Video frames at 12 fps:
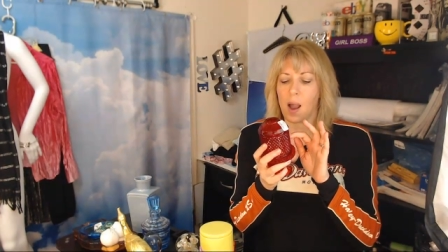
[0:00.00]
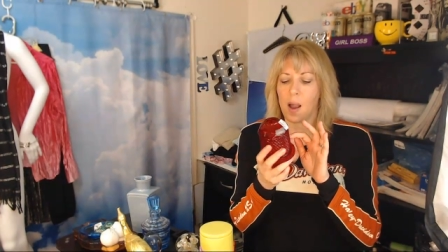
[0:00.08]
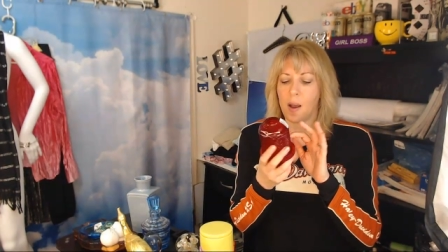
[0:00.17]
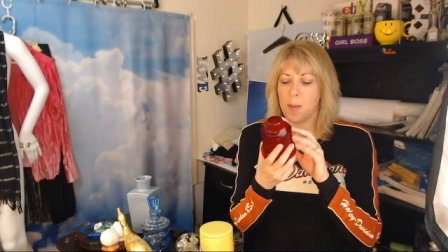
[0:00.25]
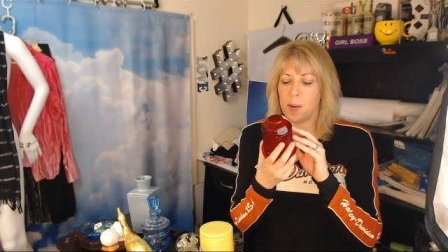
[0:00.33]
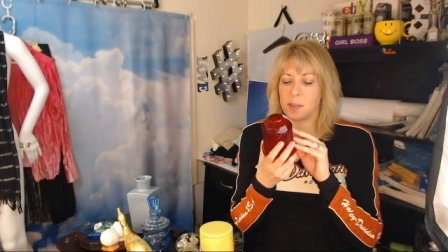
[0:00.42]

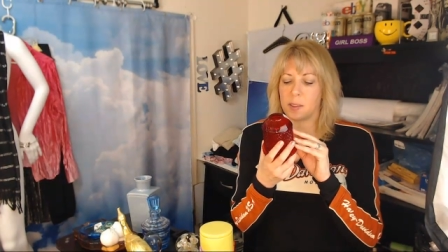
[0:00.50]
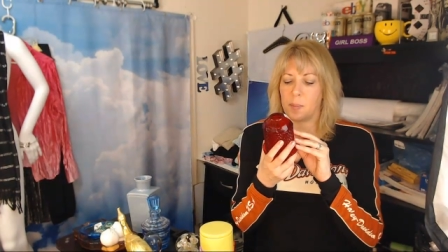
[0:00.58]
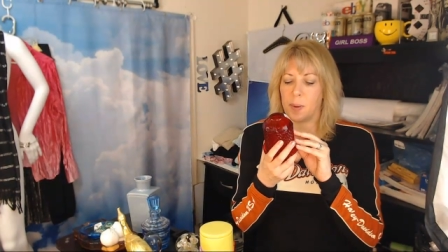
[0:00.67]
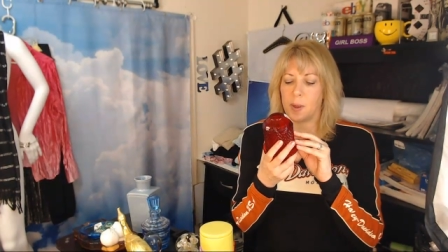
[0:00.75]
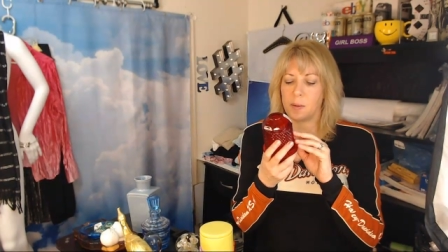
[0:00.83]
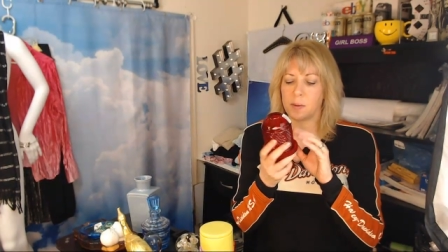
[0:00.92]
Um,
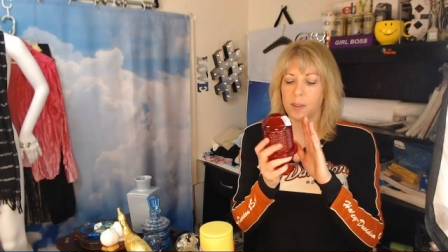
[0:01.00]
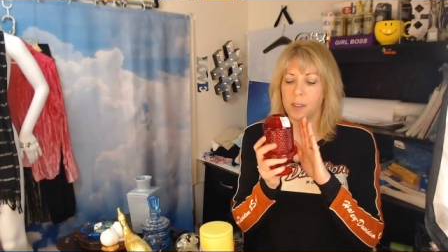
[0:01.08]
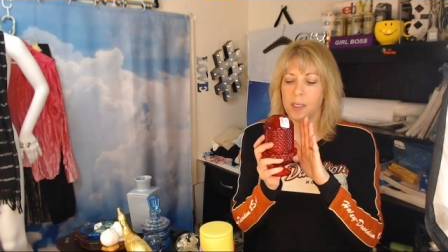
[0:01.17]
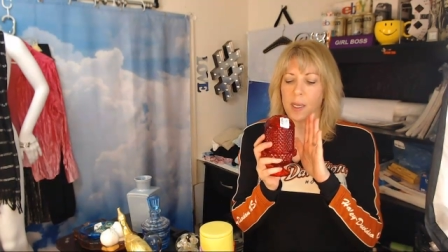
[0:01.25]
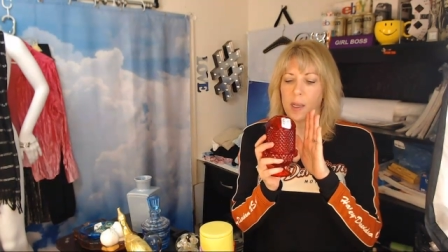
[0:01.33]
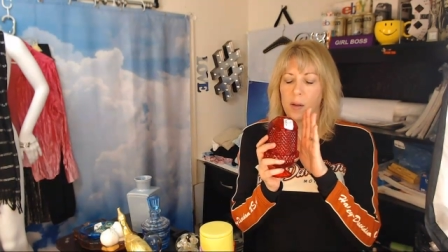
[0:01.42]

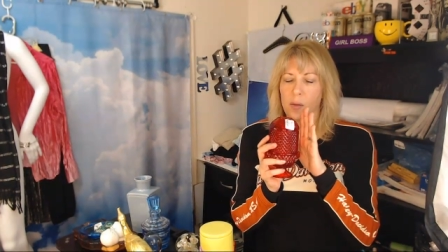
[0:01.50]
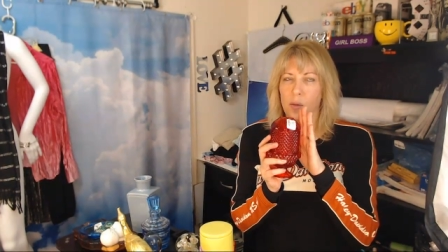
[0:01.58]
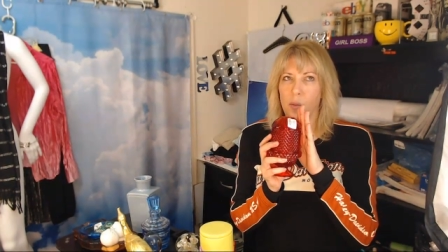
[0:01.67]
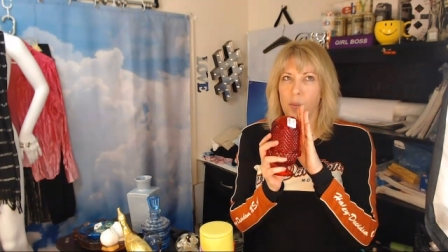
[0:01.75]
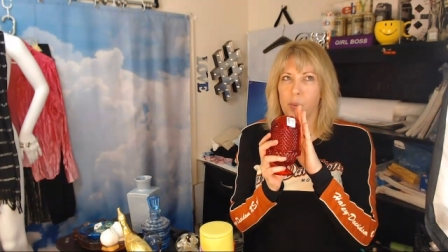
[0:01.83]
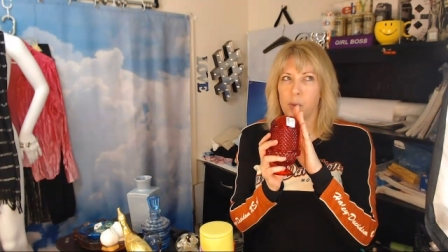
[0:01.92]
supposedly
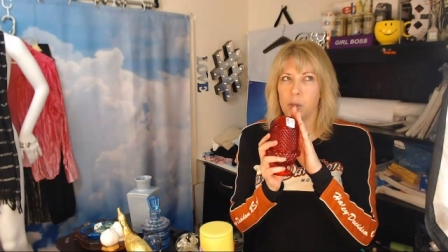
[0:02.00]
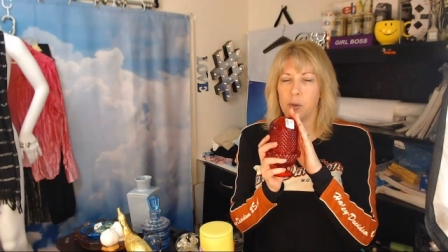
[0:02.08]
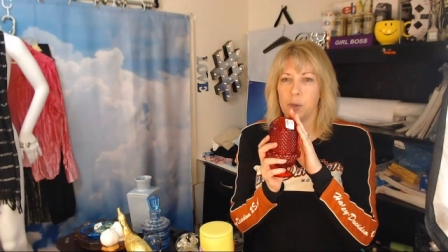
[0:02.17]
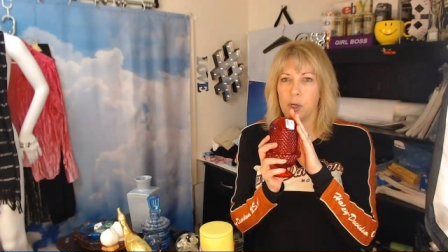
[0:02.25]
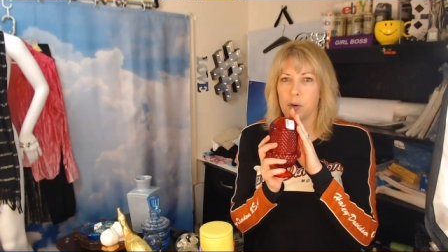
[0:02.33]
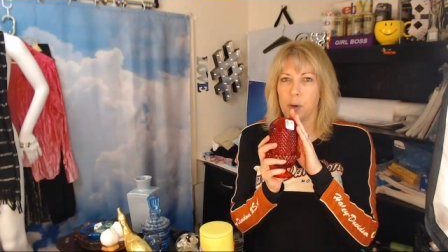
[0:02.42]

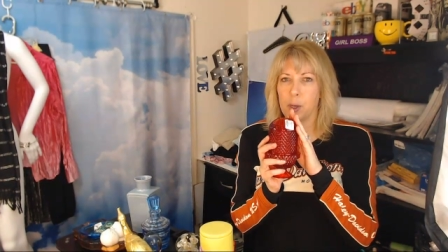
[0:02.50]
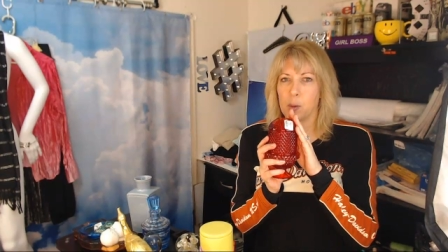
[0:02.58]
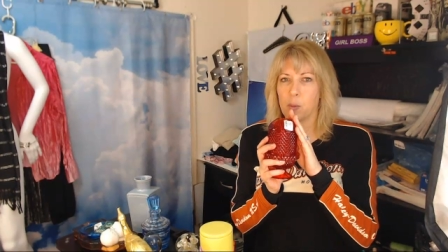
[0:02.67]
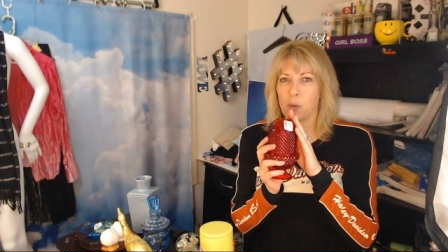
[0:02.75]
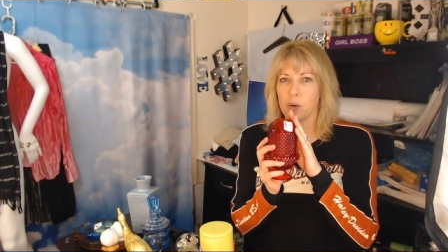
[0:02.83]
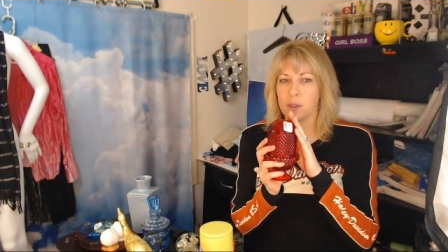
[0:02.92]
blue and
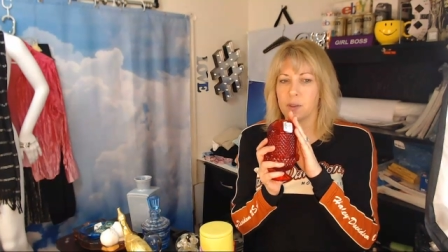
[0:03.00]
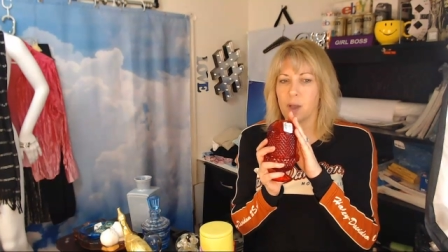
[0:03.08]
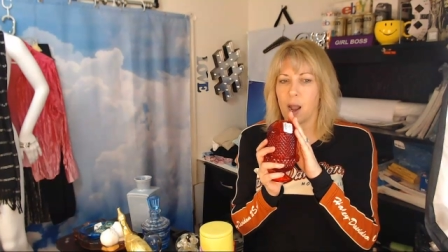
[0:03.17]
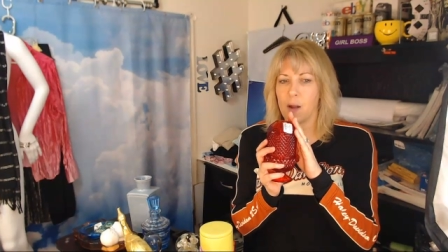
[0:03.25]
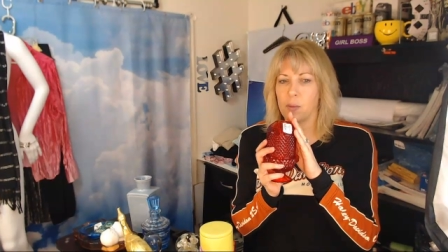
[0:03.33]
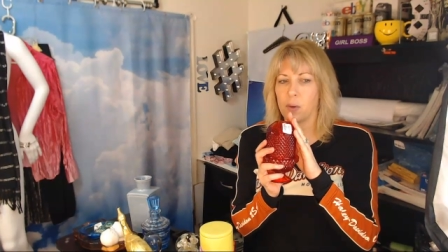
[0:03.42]
green are more
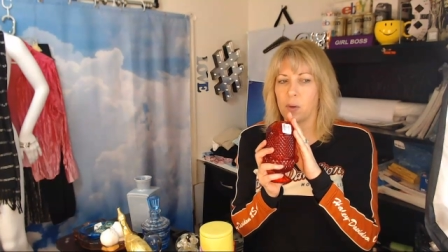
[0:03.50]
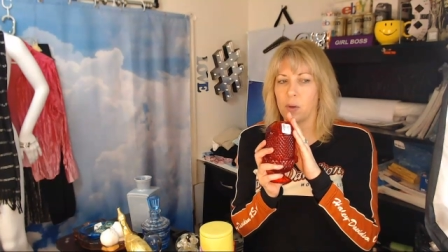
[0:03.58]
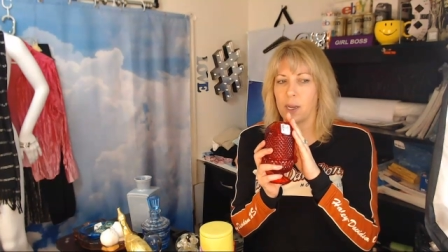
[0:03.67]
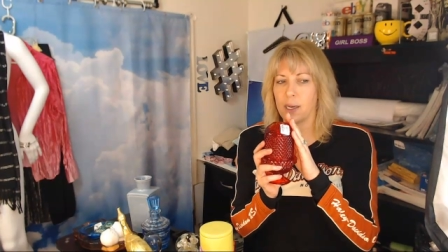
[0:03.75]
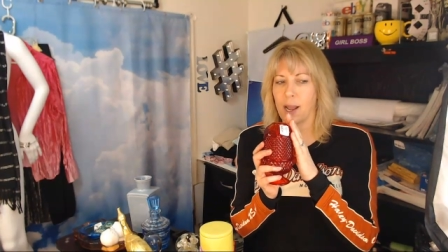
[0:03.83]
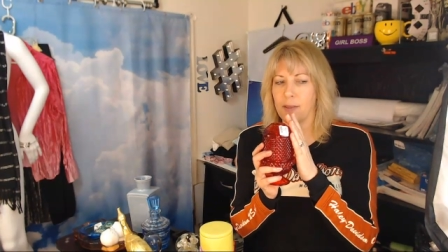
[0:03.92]

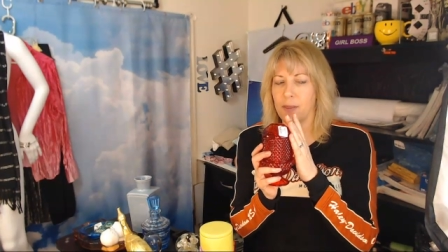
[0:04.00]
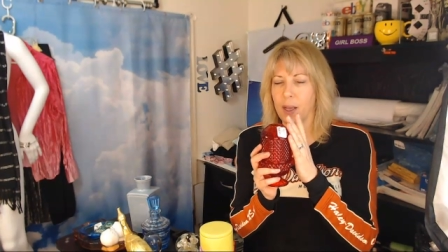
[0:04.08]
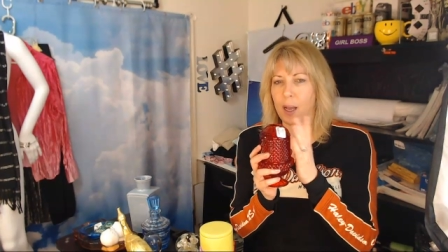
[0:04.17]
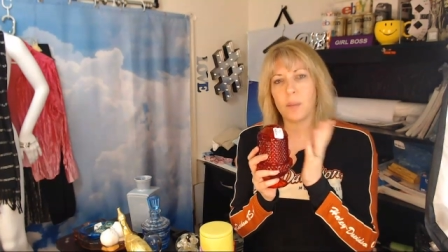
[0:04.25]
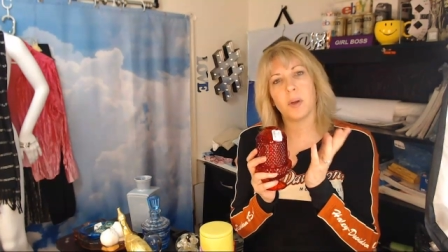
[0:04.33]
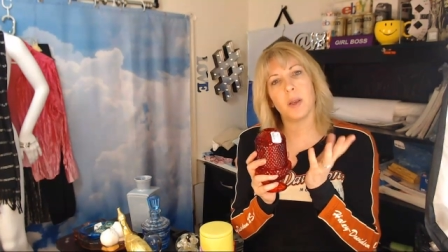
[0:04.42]
desirable, and I
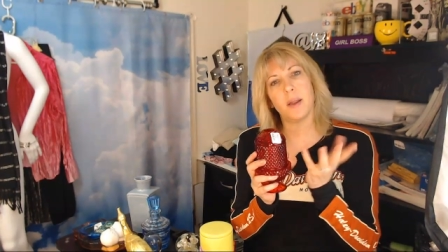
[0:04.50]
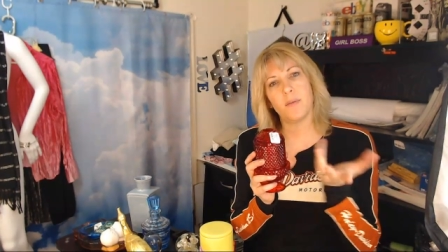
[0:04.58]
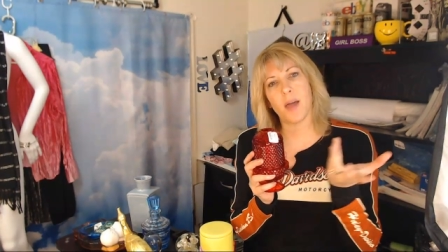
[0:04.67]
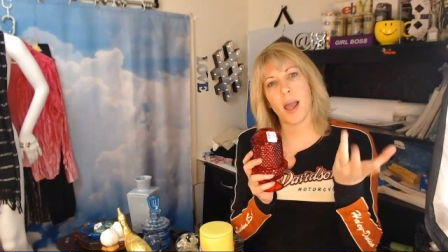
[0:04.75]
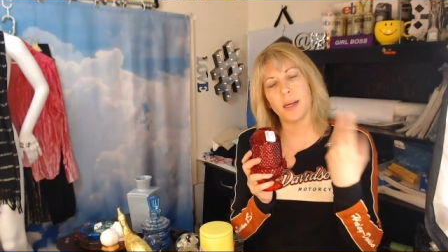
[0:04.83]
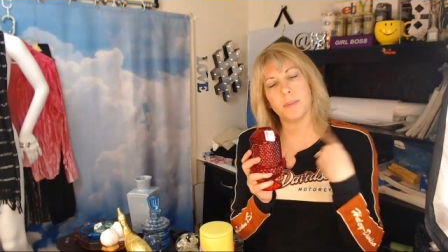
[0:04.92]
think I
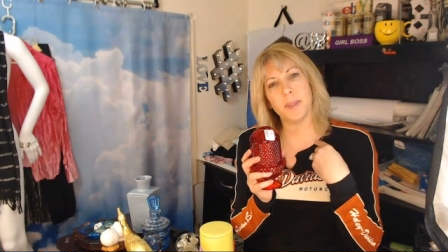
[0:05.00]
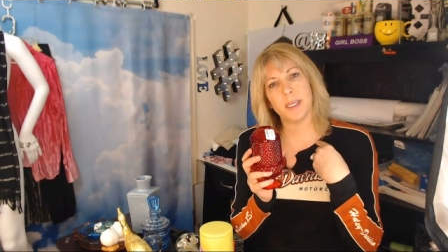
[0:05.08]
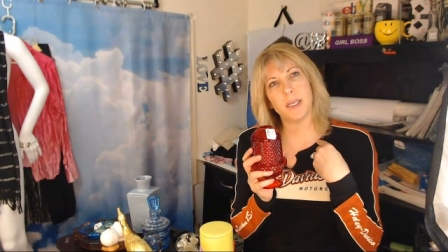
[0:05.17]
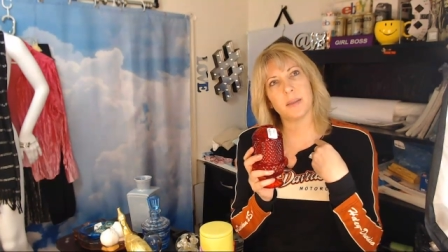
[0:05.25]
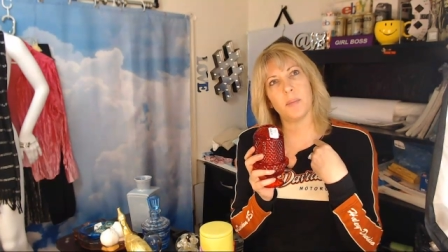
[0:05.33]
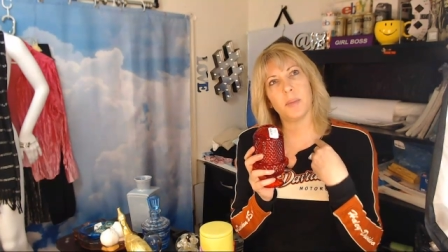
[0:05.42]
believe that
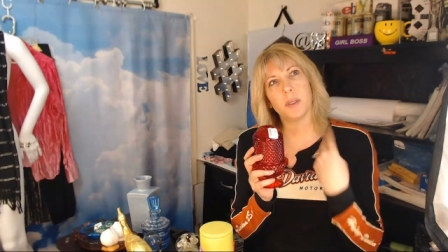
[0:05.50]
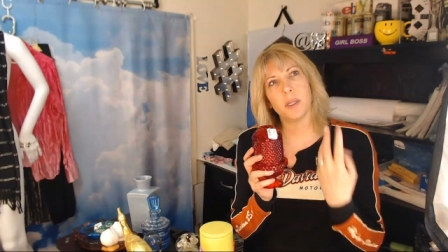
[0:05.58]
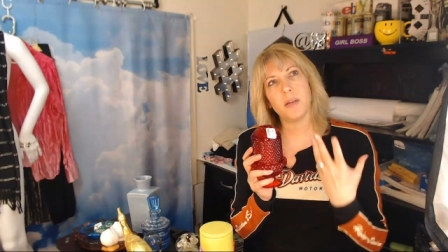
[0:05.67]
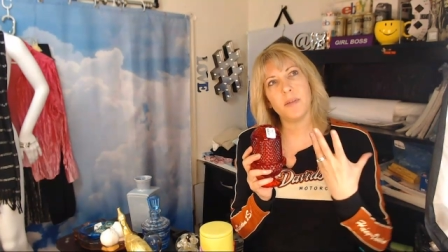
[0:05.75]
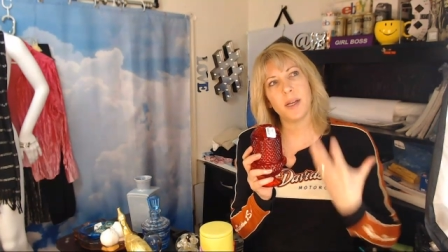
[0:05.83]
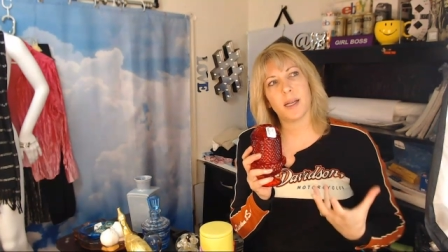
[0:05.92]
because I
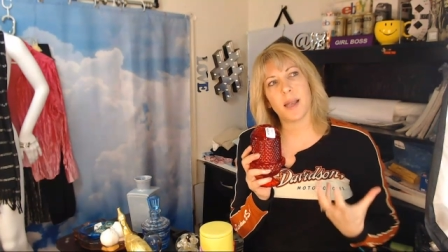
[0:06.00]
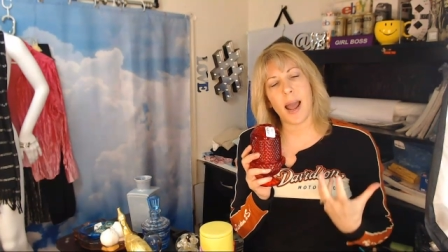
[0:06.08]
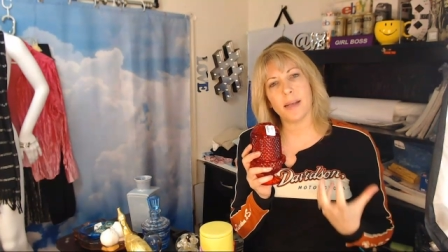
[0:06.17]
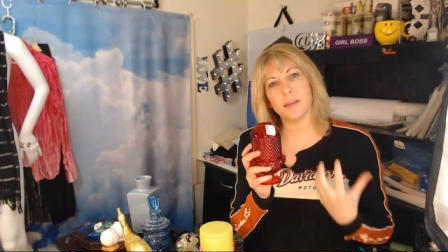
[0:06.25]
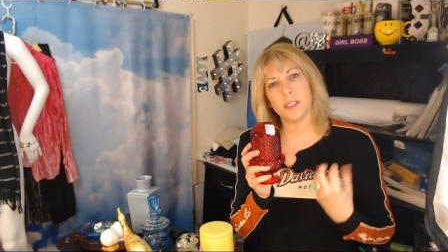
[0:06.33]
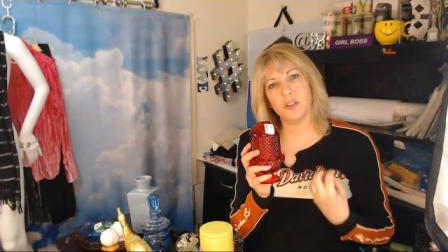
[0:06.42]
believe in
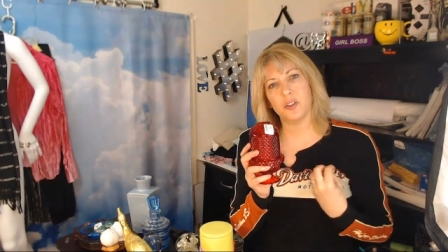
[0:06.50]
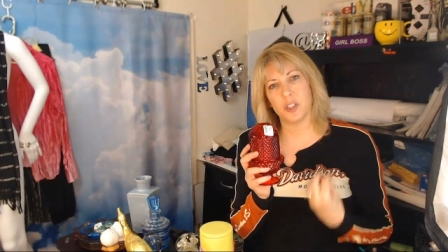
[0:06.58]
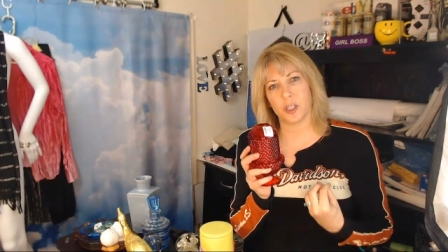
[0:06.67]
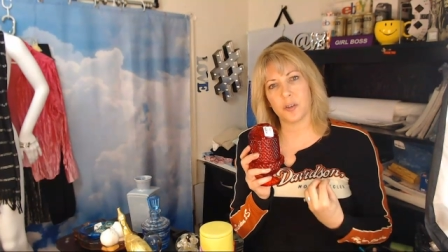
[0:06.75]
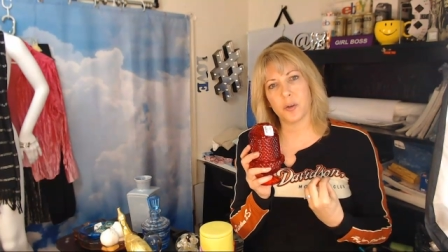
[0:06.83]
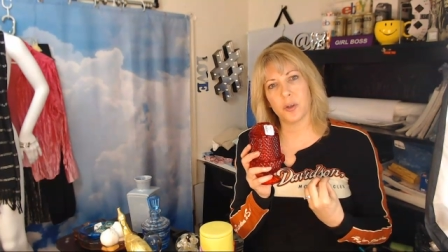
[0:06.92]
glass in
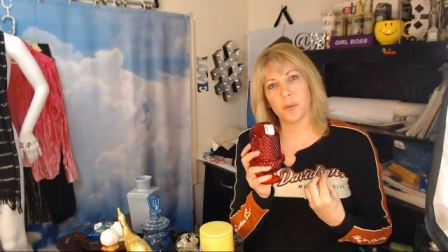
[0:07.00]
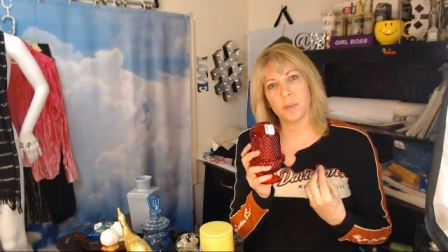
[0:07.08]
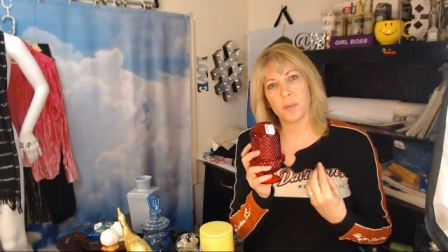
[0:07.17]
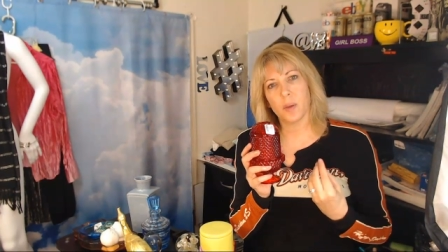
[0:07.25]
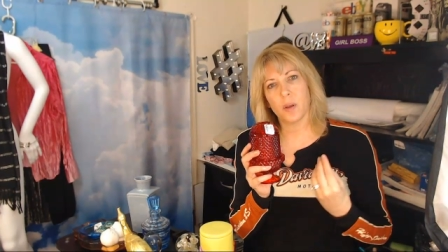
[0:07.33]
general.